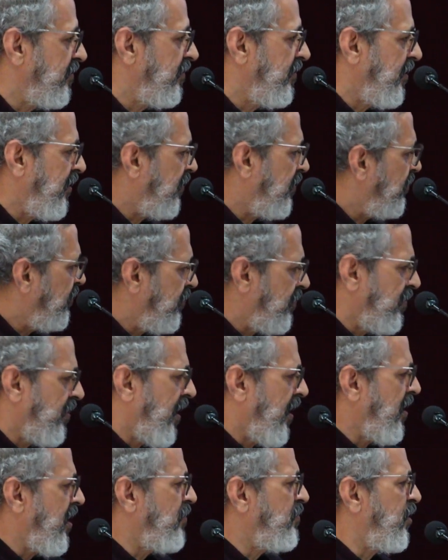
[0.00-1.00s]
There are
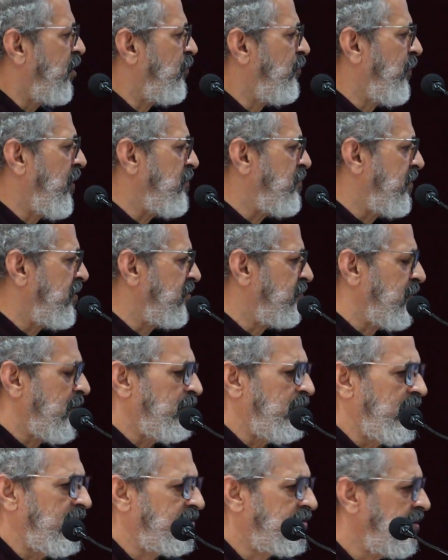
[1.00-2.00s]
a number of papers
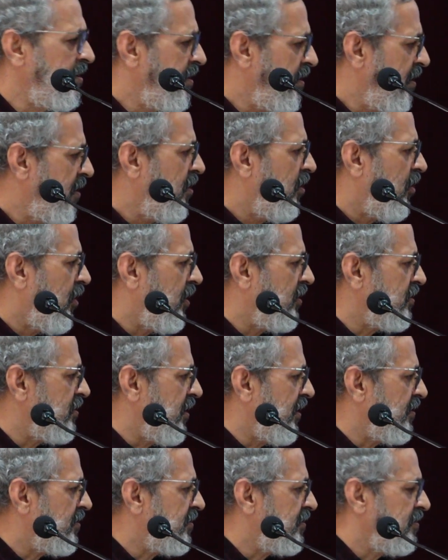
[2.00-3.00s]
published on
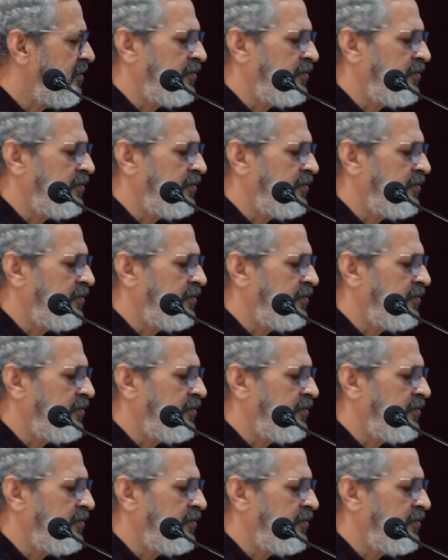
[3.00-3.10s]
this.